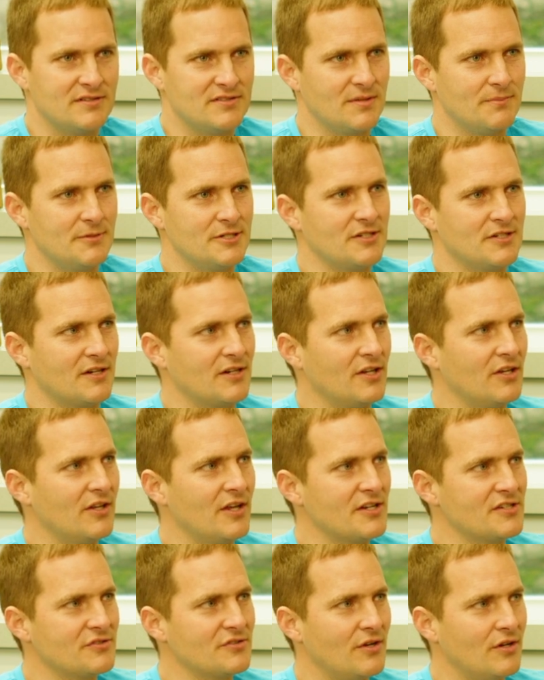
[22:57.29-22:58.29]
Somebody's on
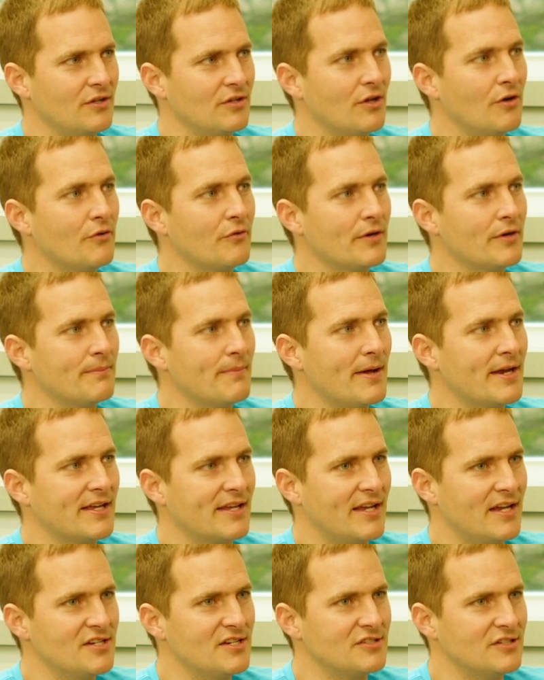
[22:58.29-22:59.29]
cholesterol lowering
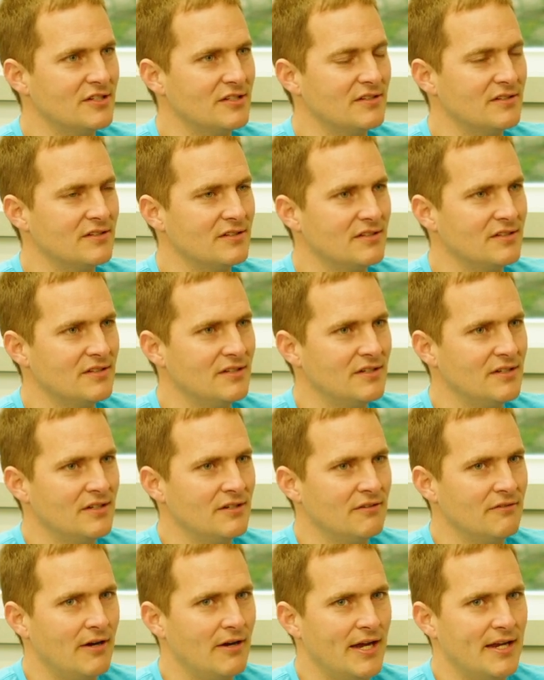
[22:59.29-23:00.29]
medication,
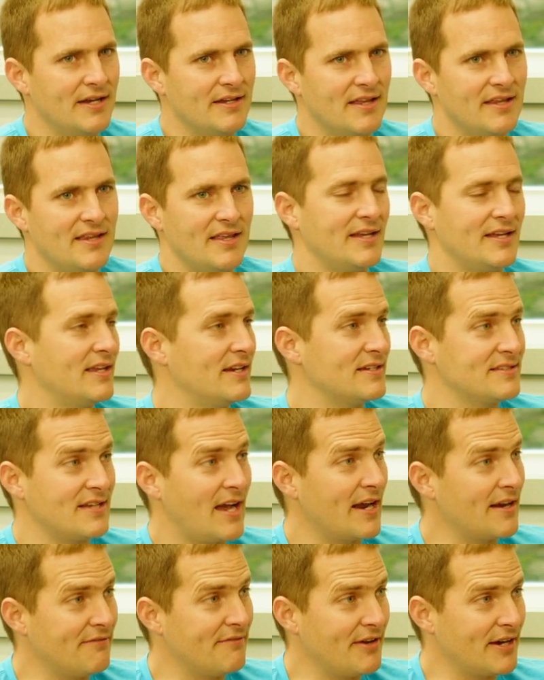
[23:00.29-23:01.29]
right? And then they get a
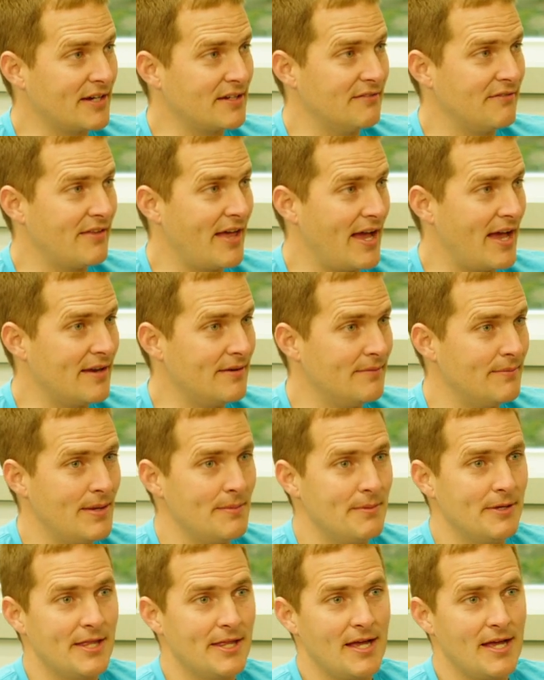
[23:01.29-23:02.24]
side effect of that, and maybe